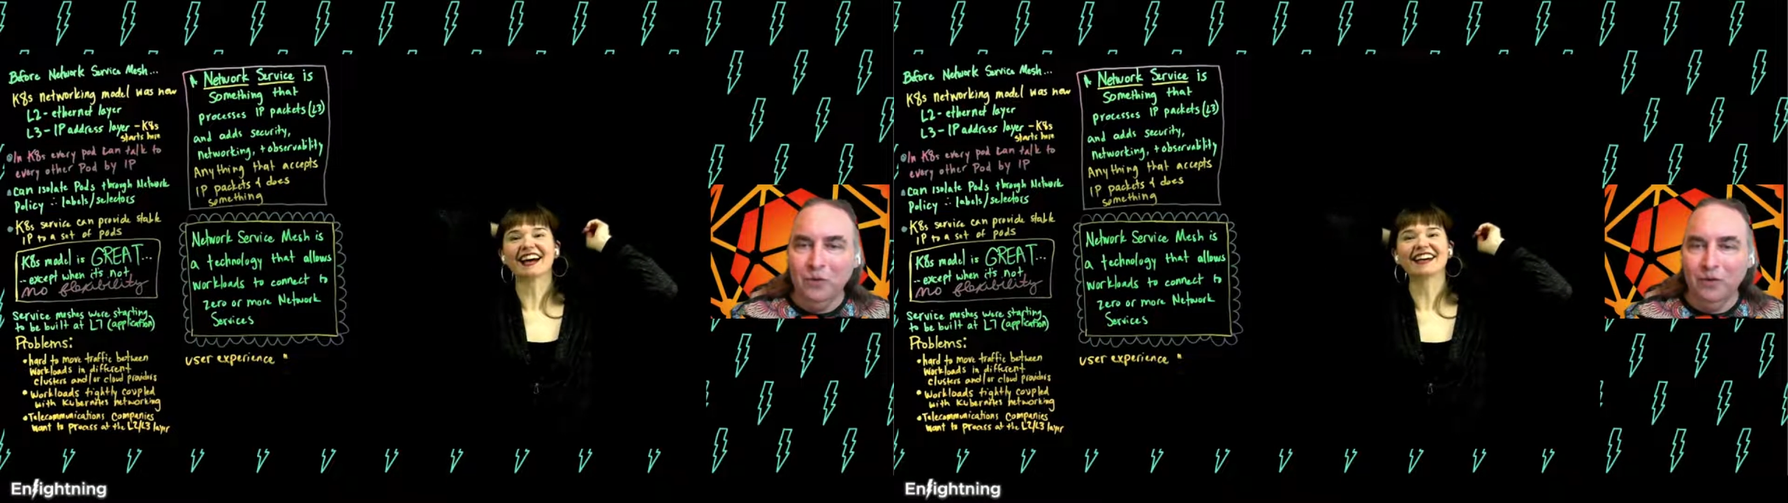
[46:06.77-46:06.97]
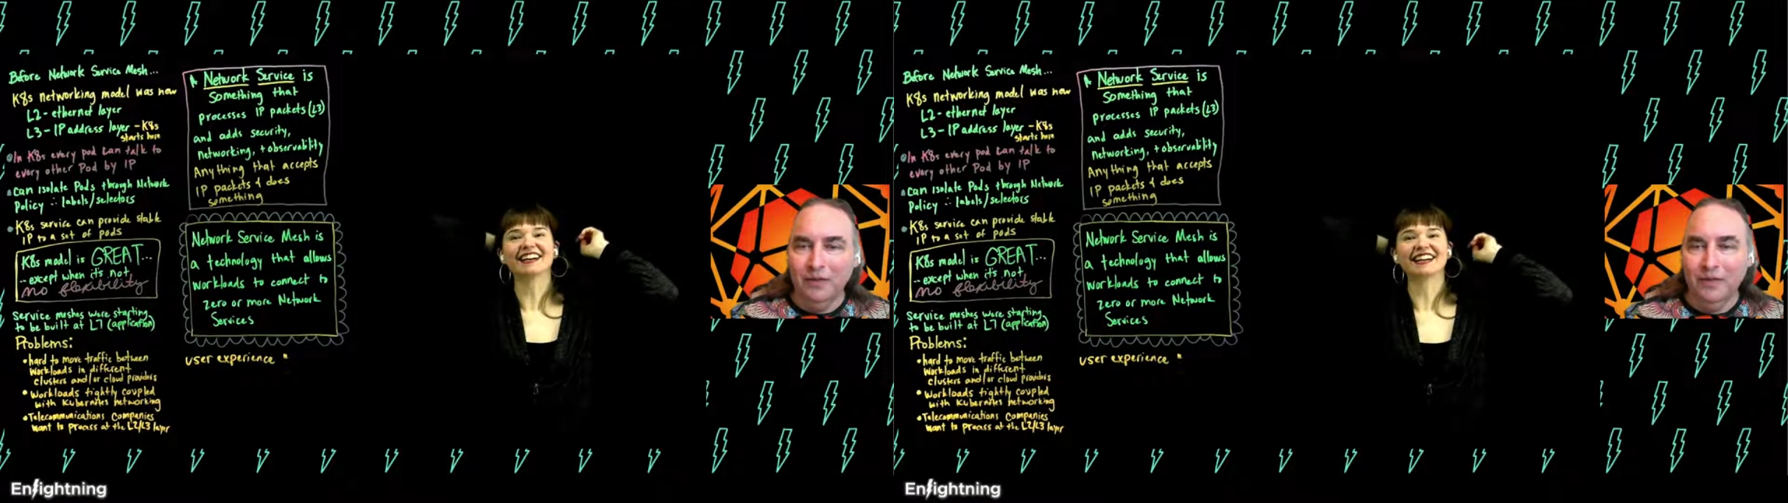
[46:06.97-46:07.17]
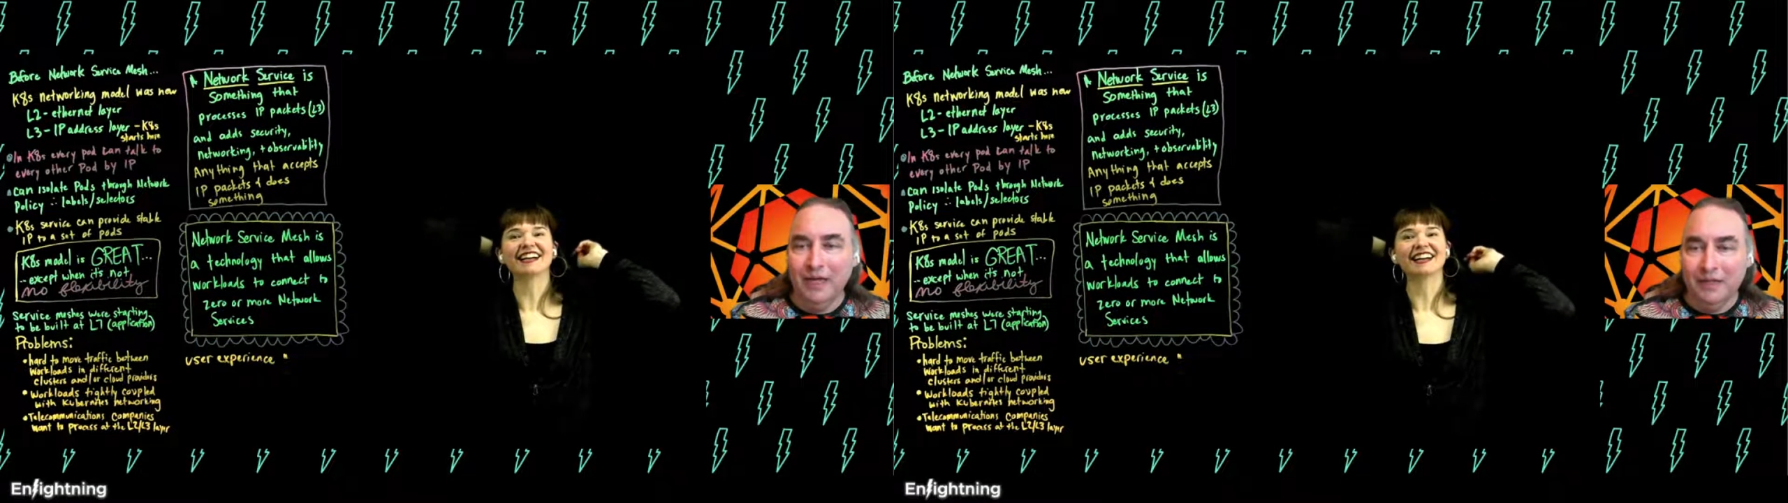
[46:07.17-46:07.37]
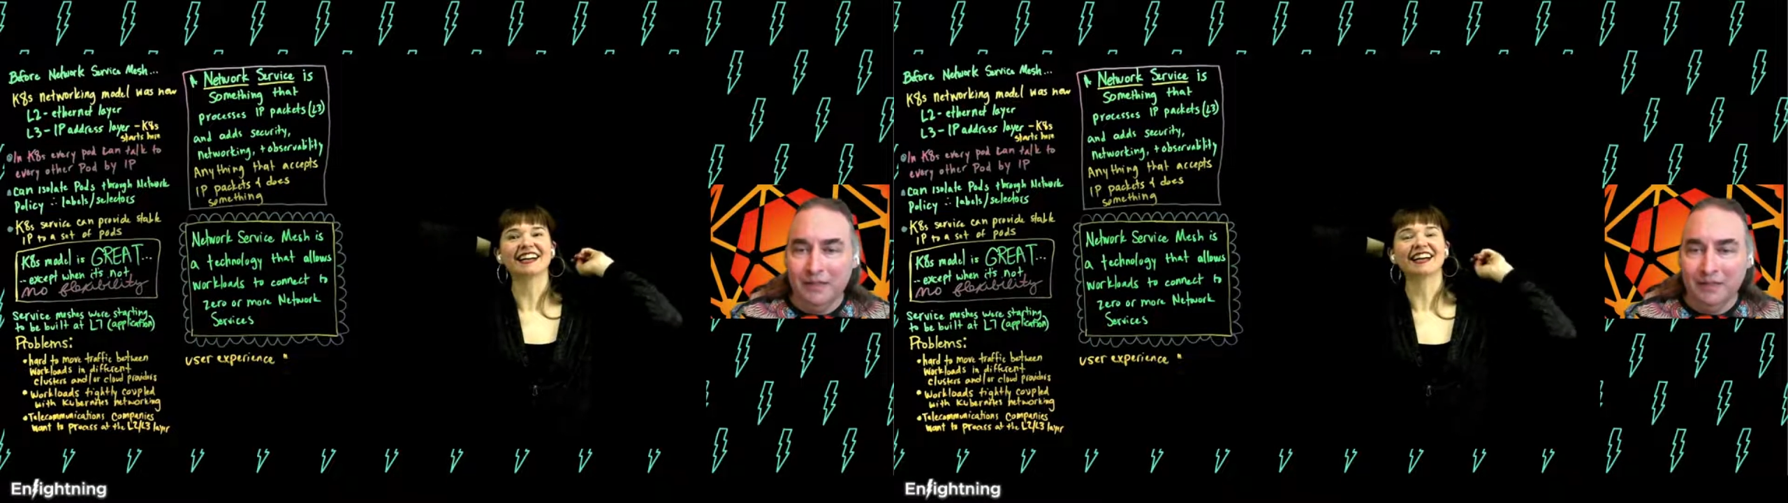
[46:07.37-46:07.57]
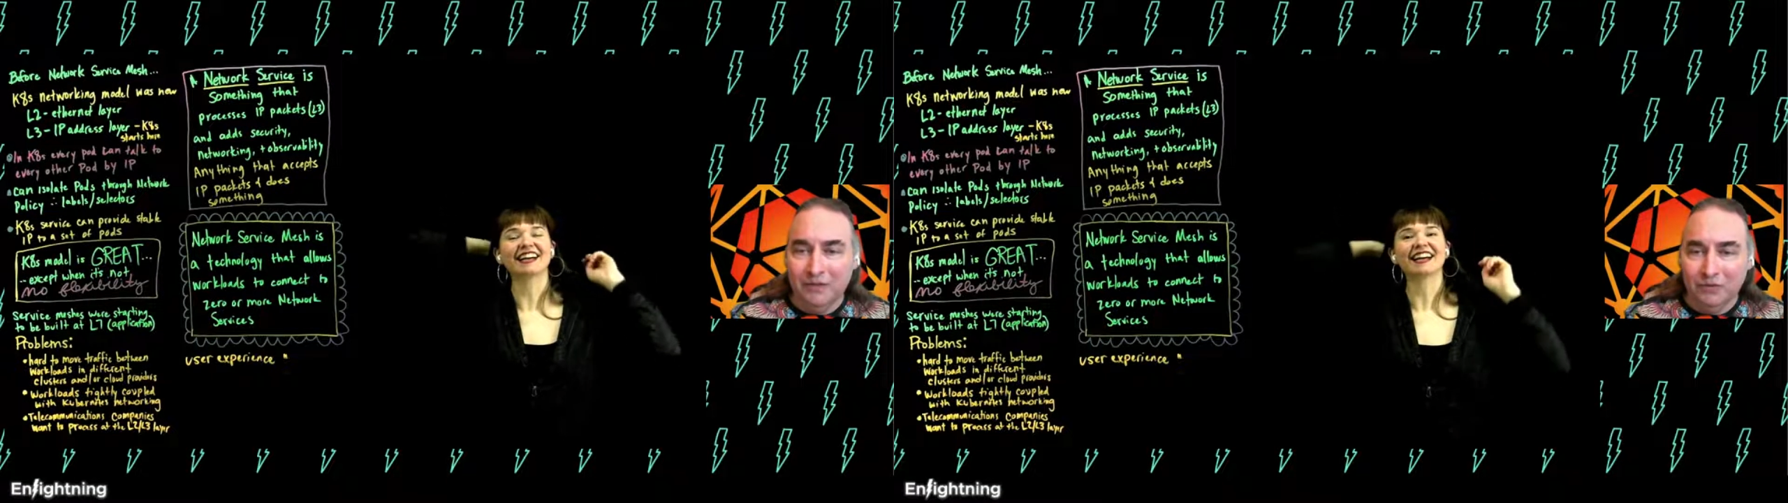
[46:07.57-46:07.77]
you were in the
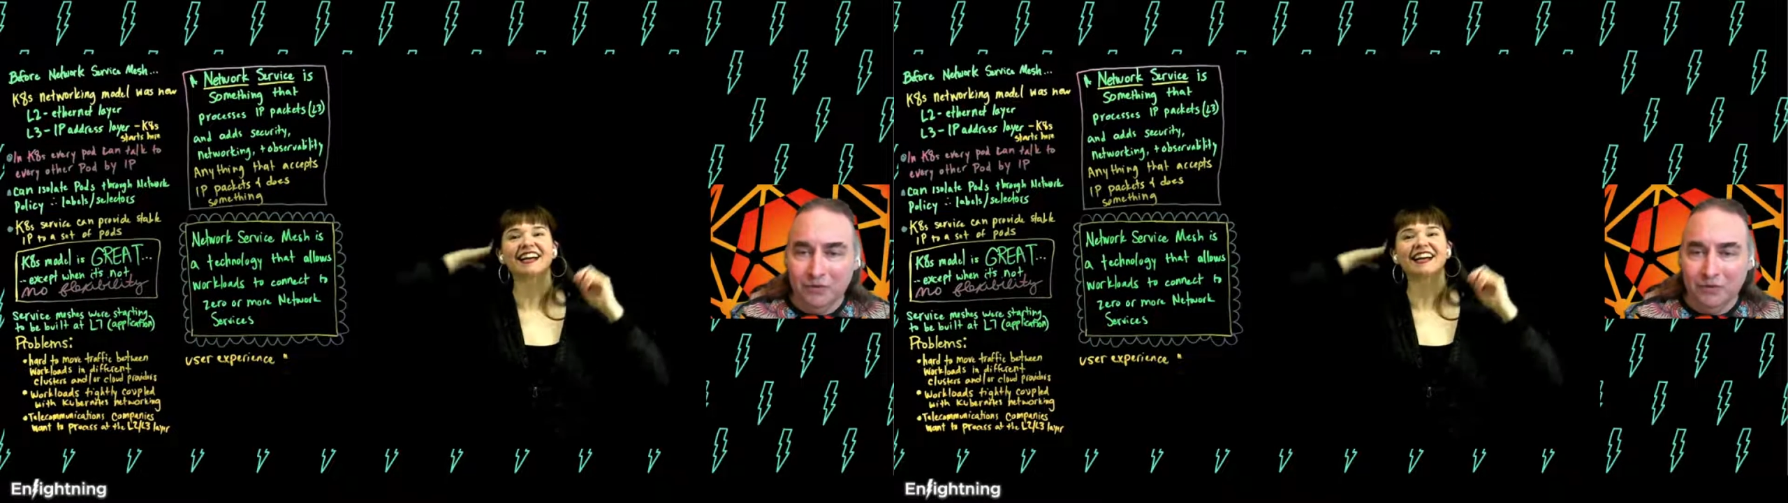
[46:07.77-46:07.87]
context of